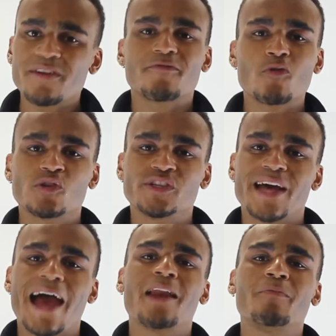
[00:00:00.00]

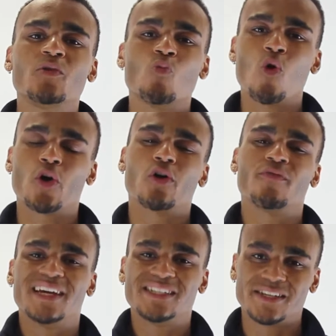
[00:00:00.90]
reinforces element one
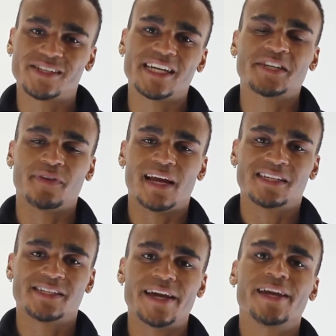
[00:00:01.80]
of a successful
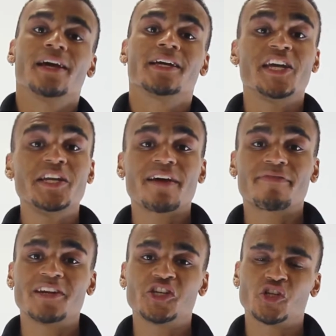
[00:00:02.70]
essay, key
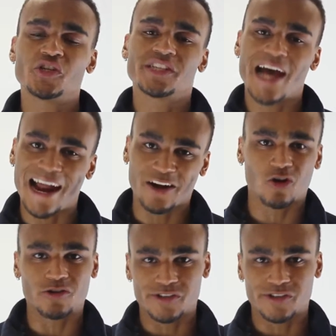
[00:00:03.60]
definitions and